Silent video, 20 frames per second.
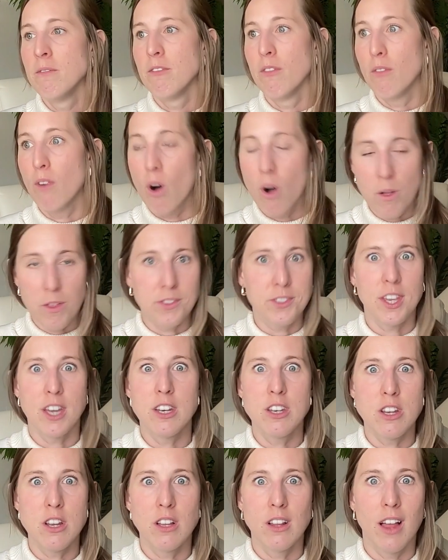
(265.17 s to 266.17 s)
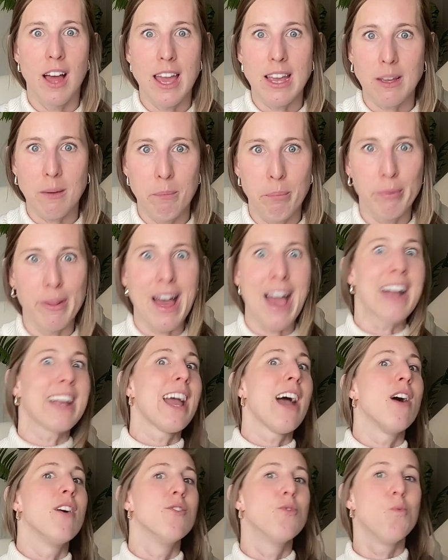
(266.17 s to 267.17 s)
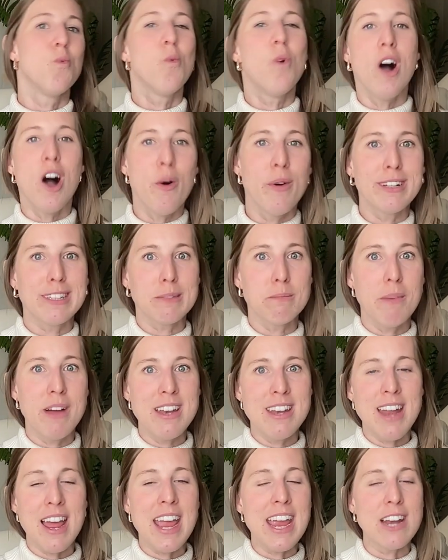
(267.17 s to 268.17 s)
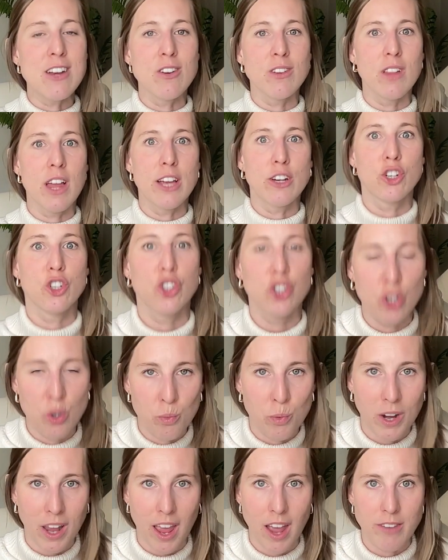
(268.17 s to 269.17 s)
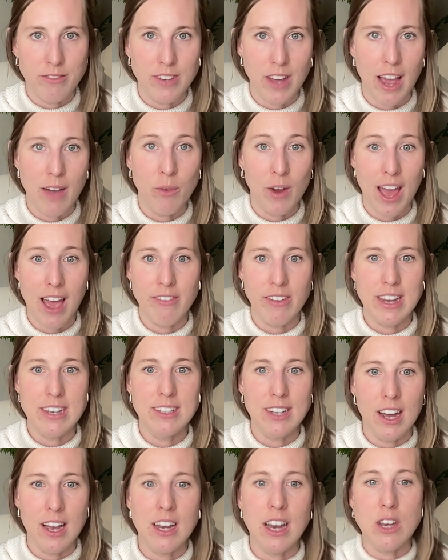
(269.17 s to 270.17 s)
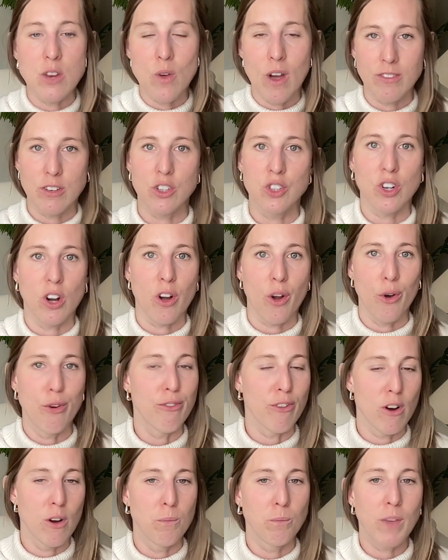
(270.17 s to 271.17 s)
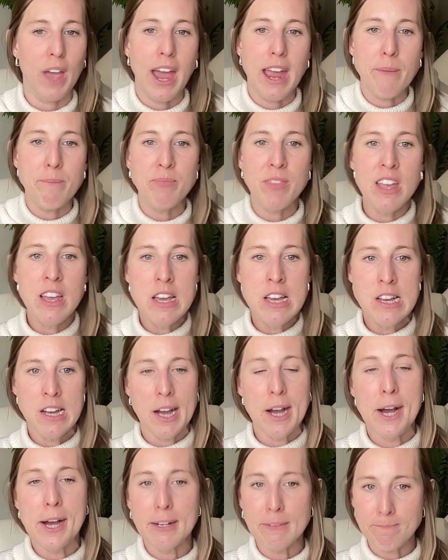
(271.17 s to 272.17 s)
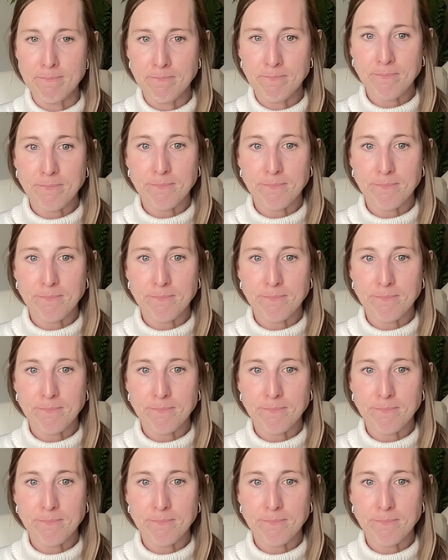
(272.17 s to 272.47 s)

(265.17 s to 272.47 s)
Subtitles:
All of a sudden you like black out and whoa, it's Monday. And you're like, shoot, what have I done? And you have to start over. Okay. So